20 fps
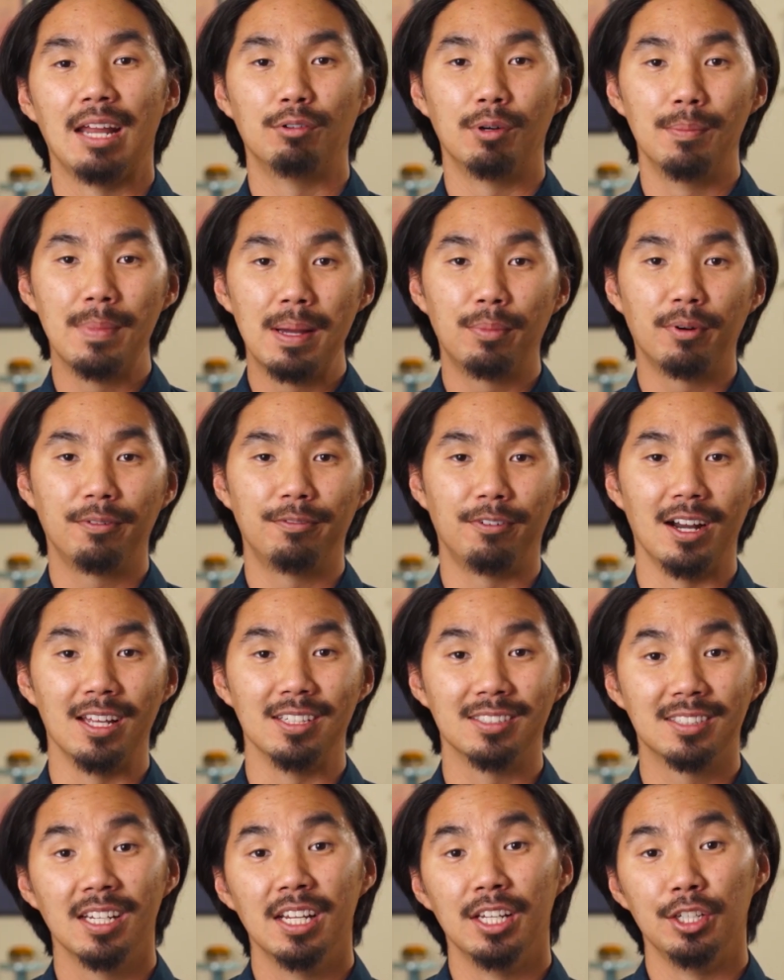And remember
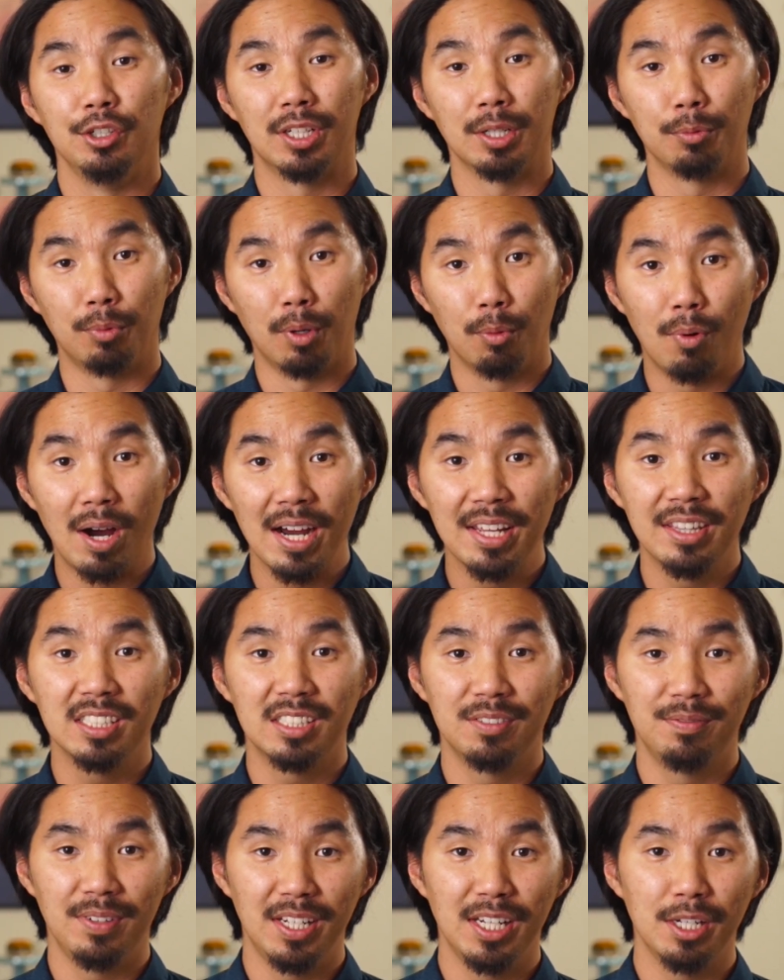friends, you can rewind
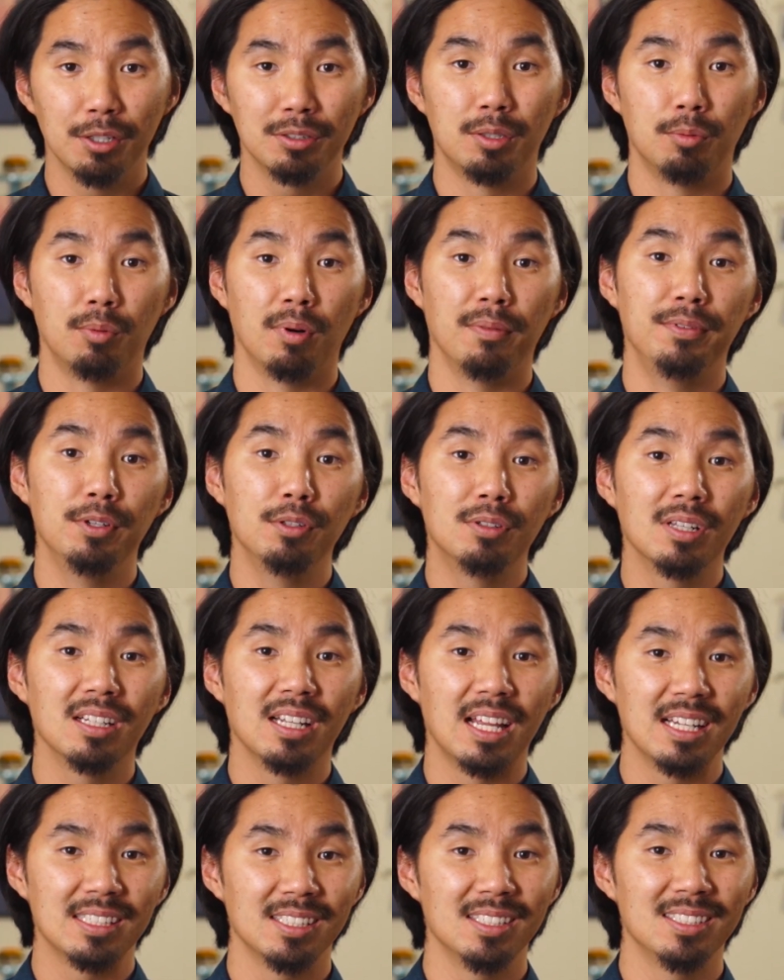this video to review the
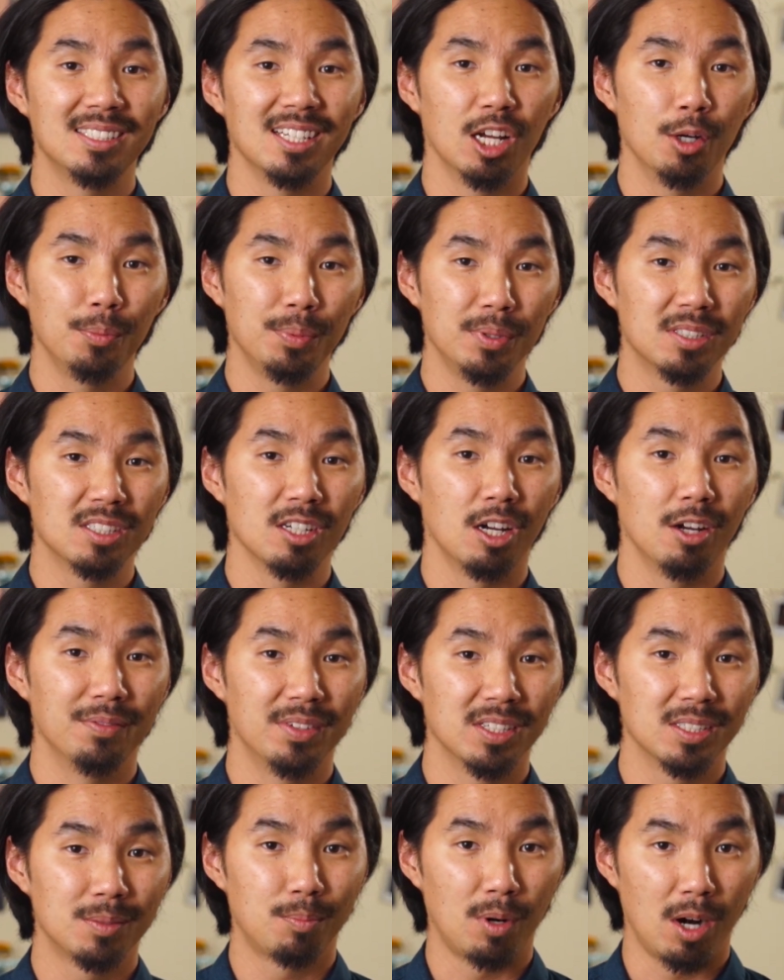lesson to help you solve
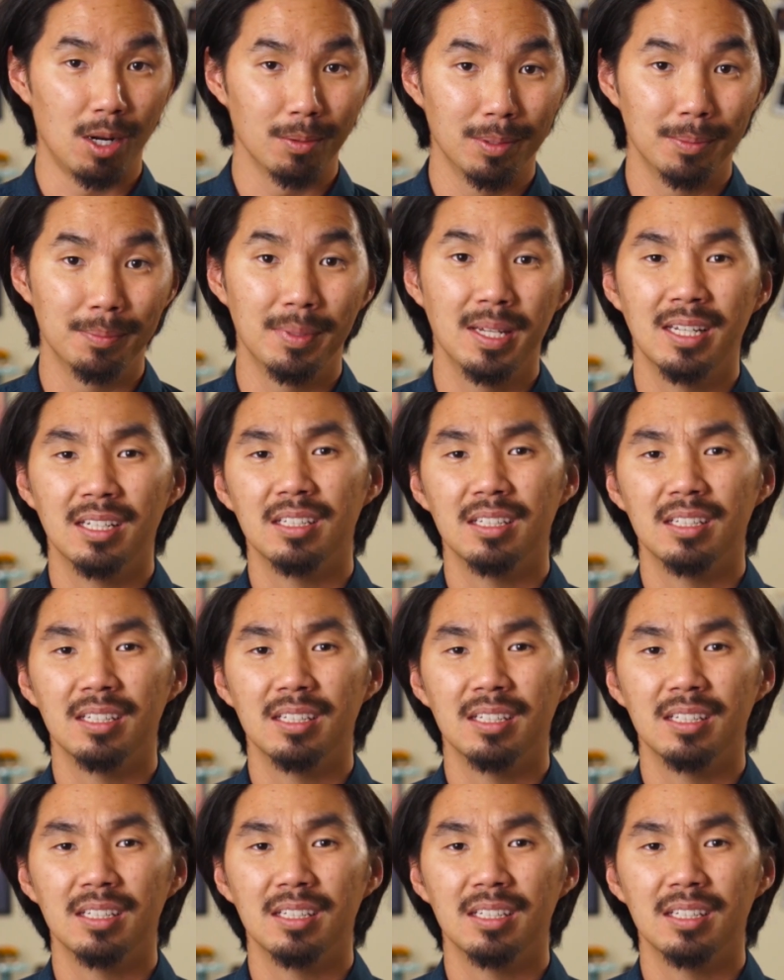this problem